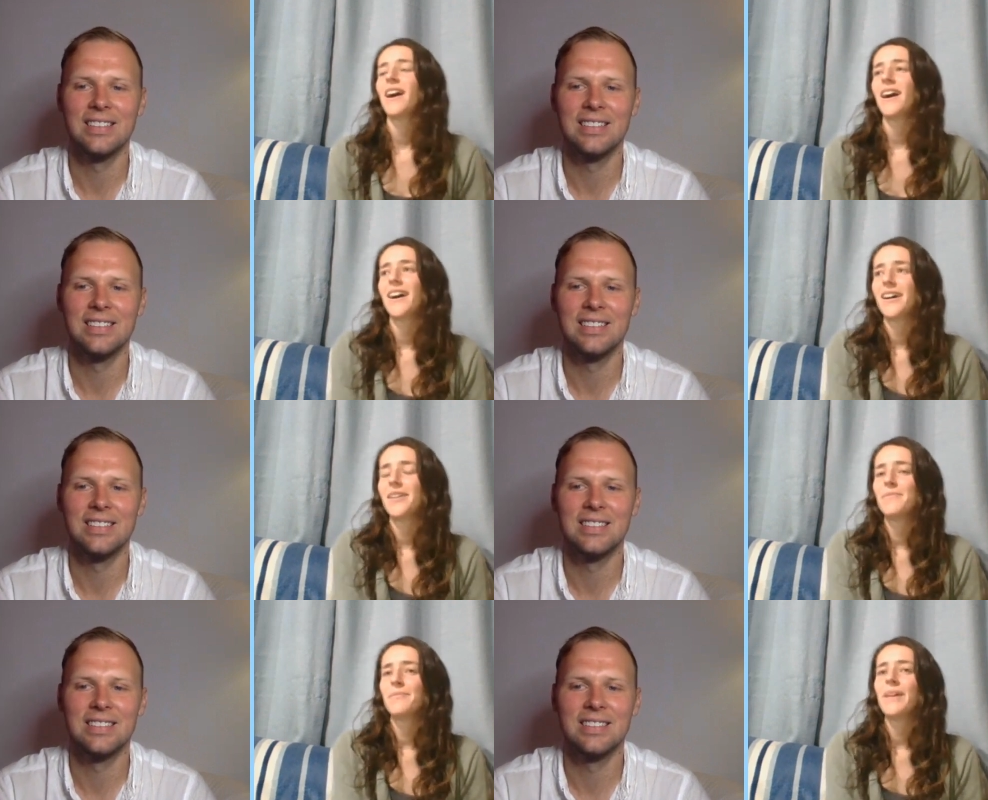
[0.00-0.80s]

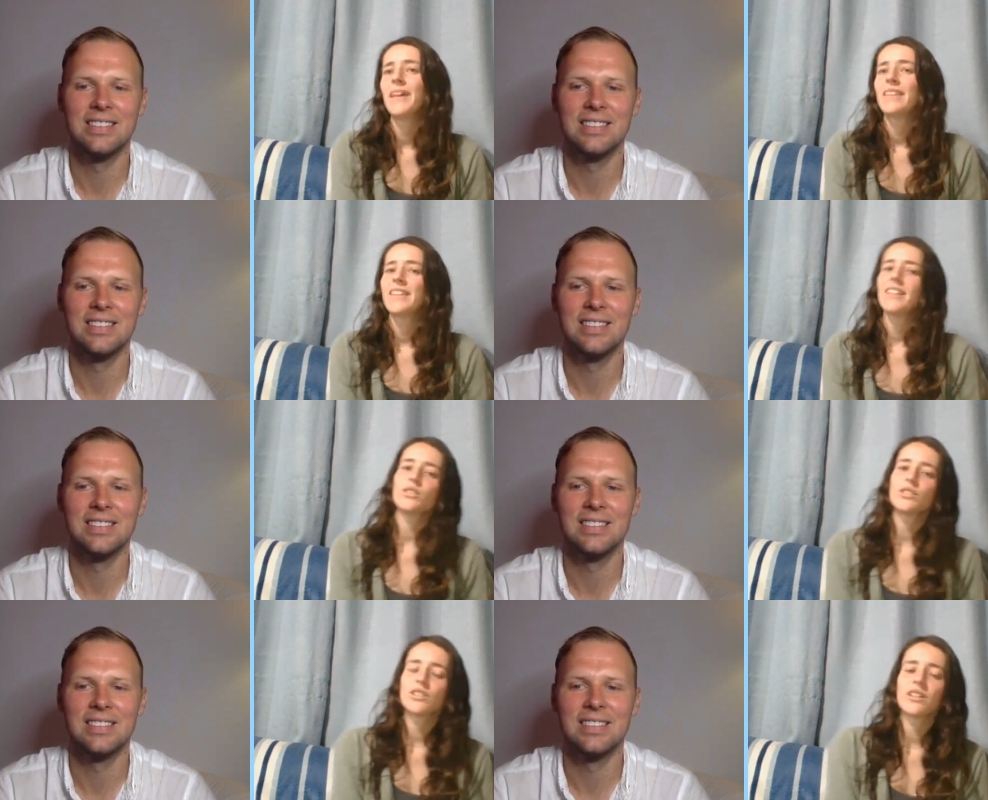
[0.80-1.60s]
Speaker 1: Um, there's
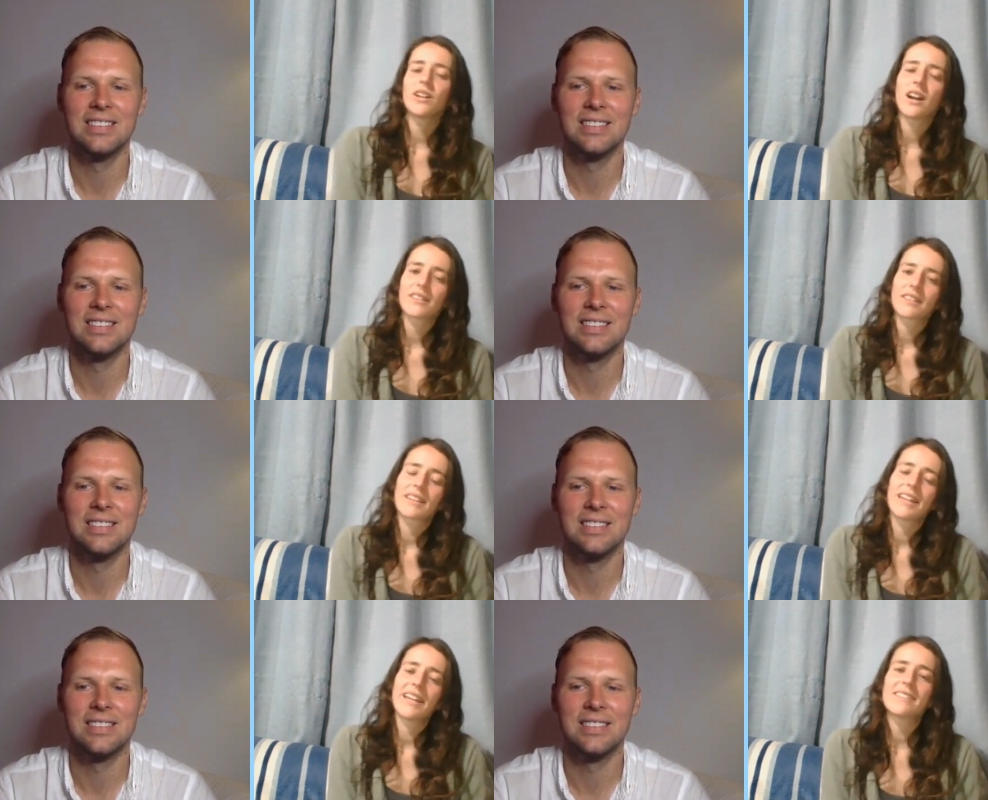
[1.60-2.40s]
also a,
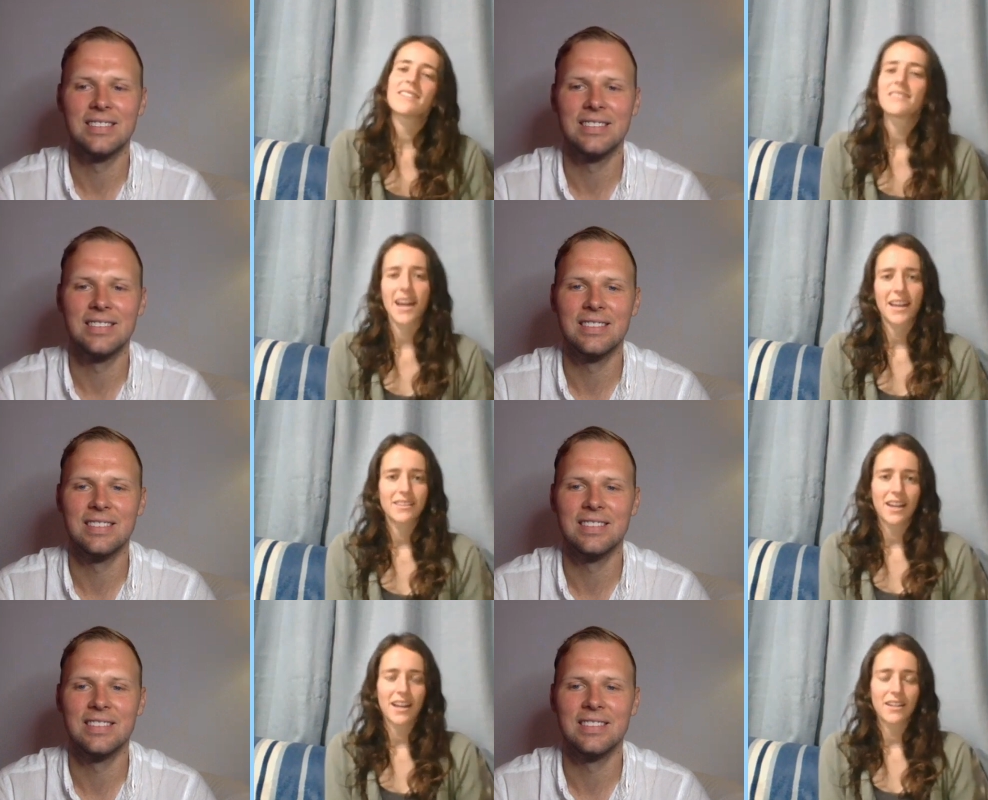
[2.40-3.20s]
there is the sad
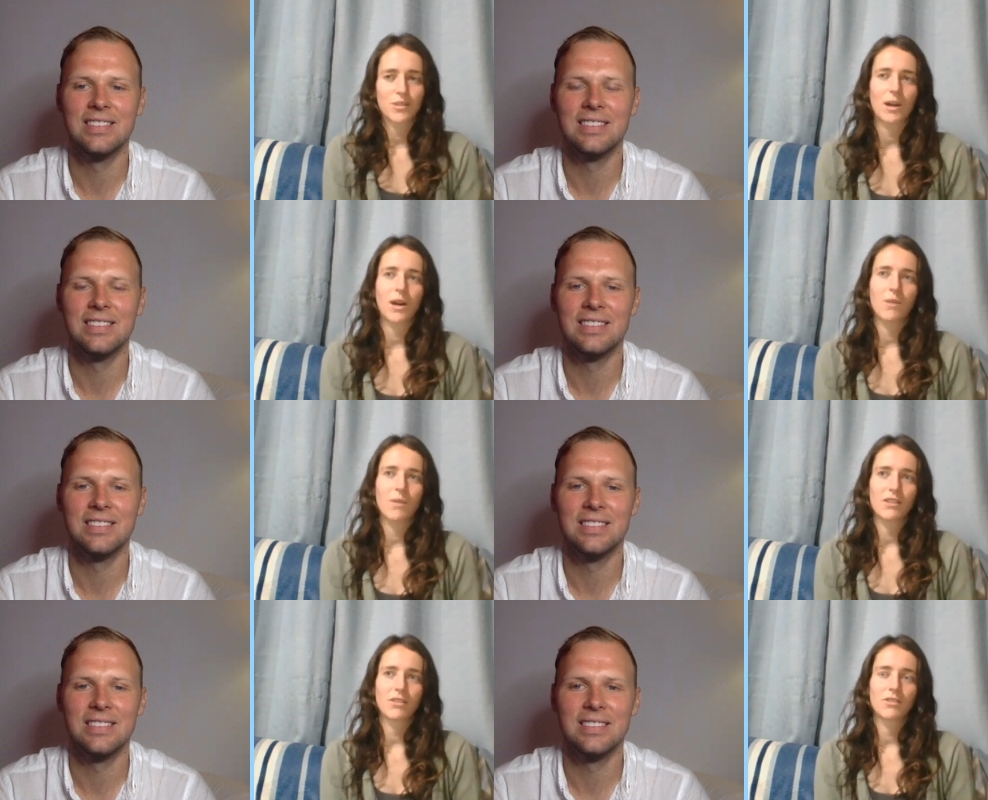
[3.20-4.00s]
side as well where
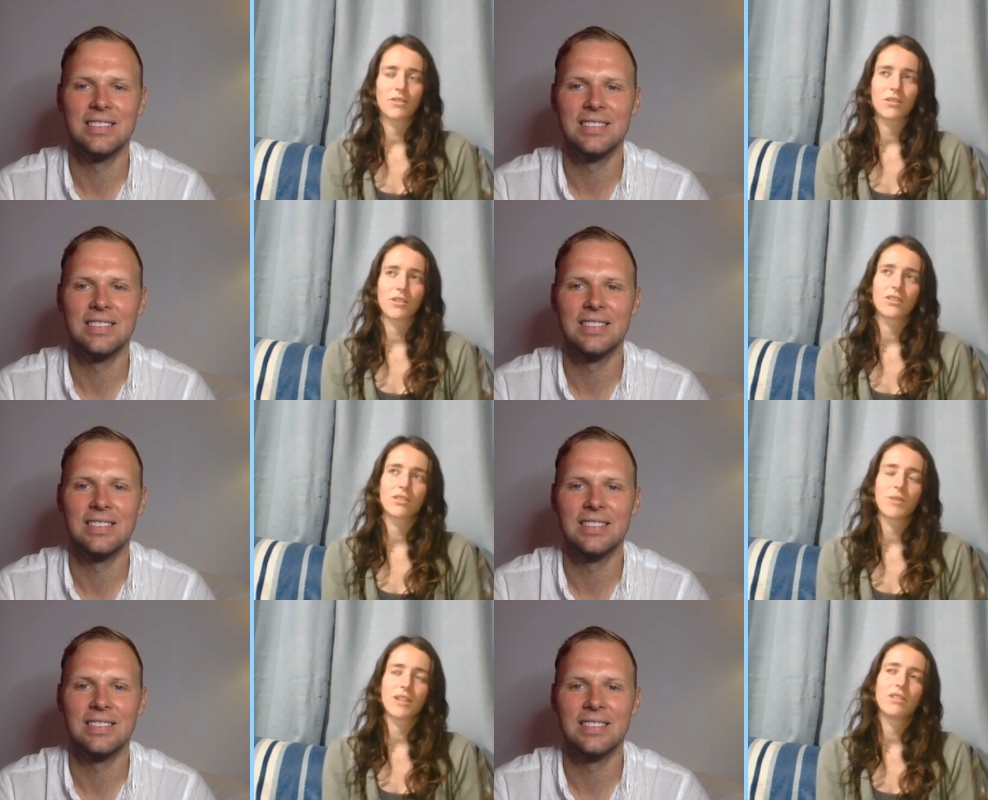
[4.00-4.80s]
you, you
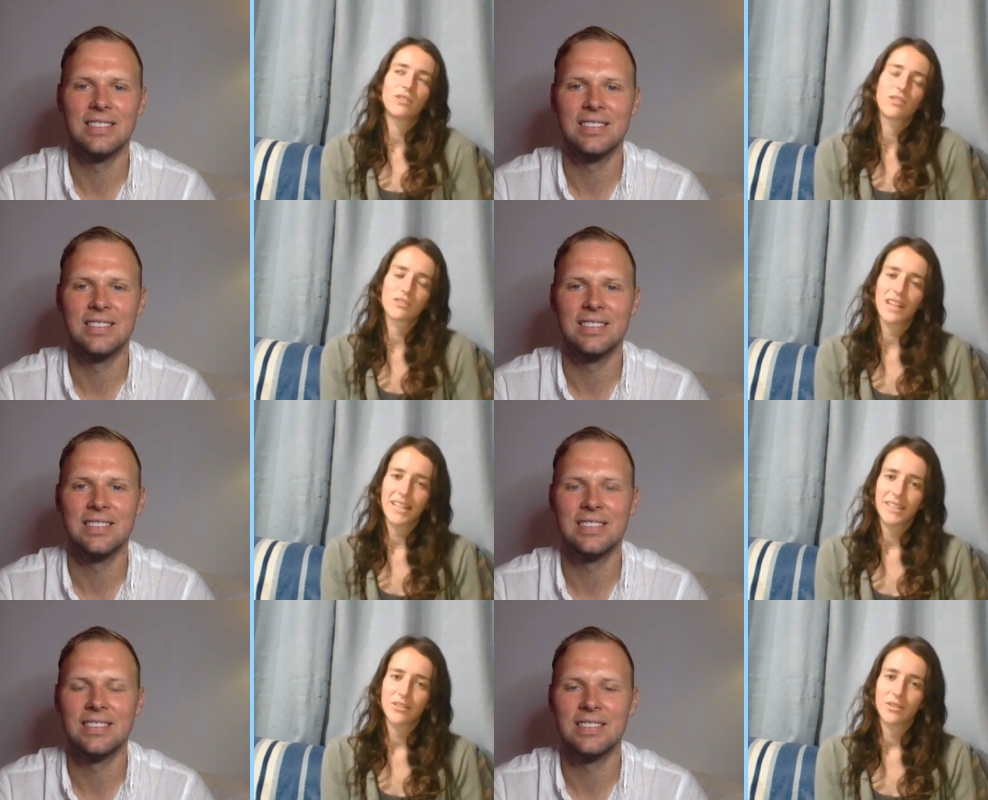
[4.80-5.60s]
where you lose a
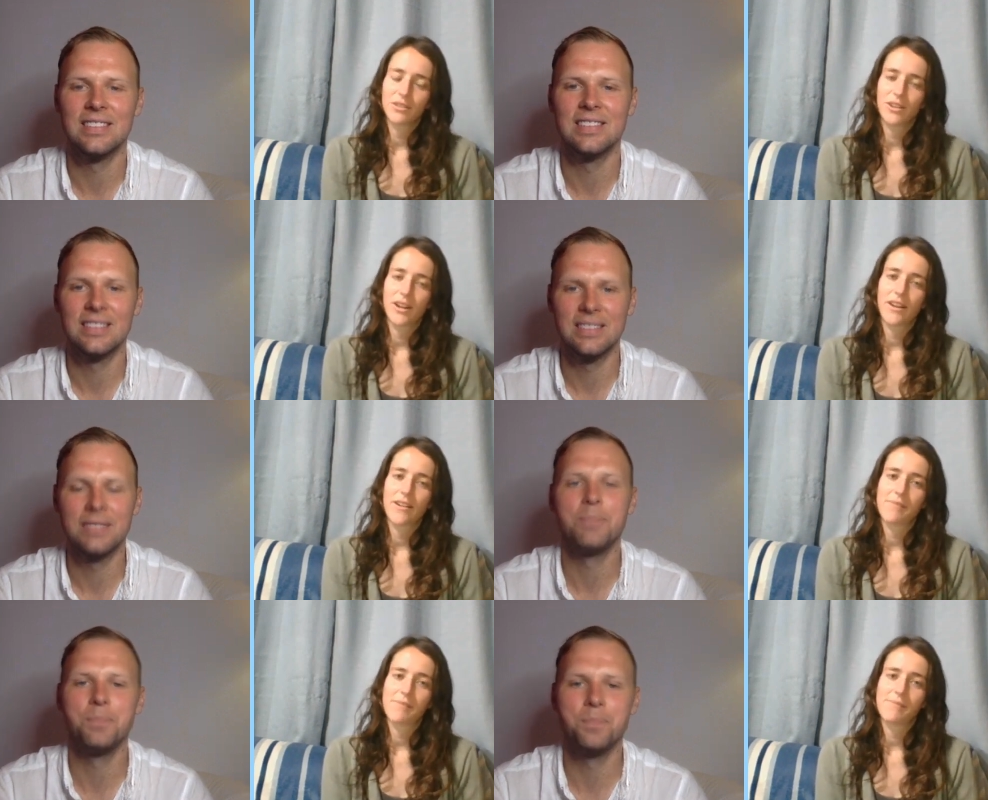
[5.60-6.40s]
rhino,
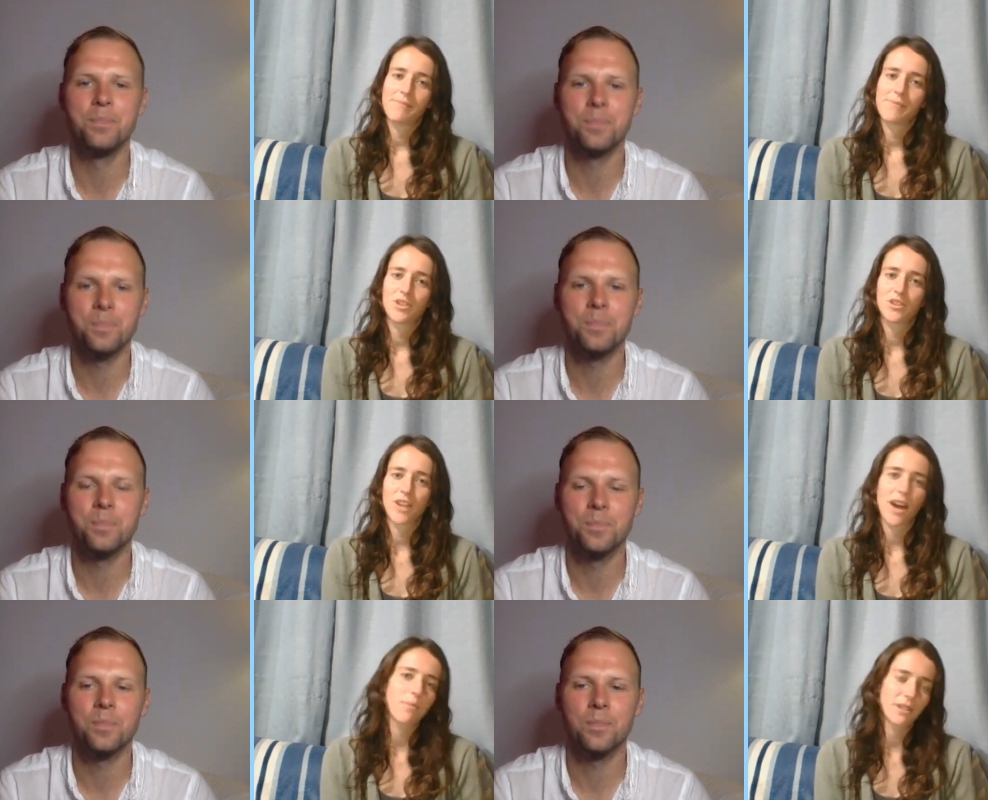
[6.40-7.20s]
um, which has
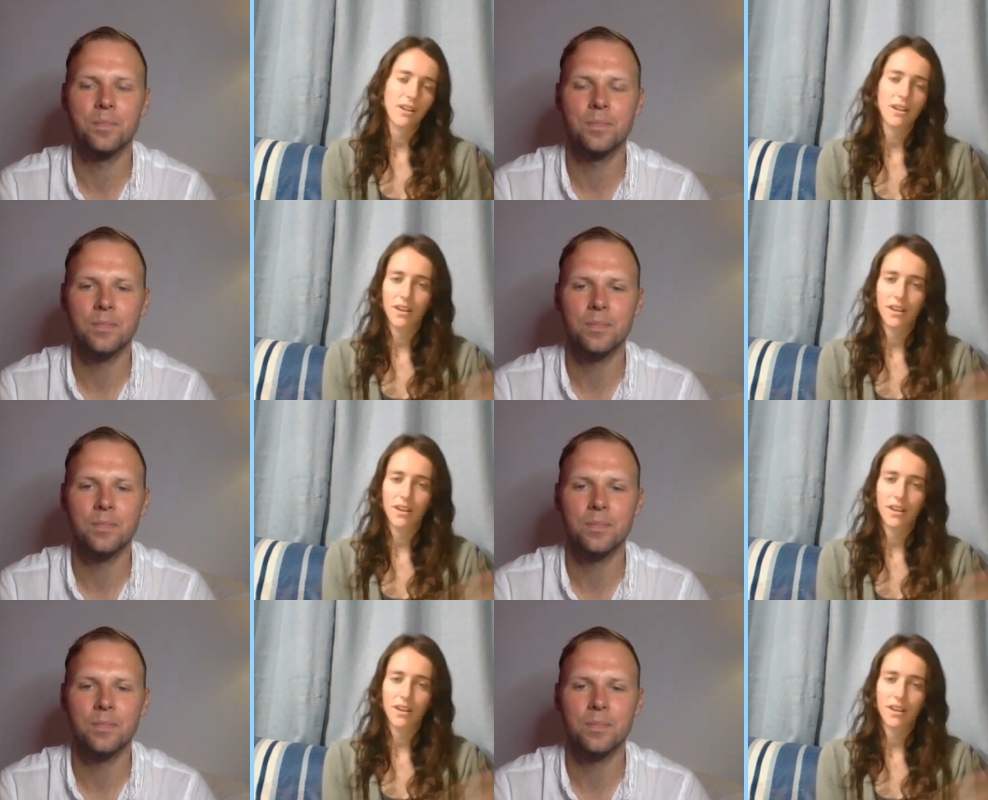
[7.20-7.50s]
happened.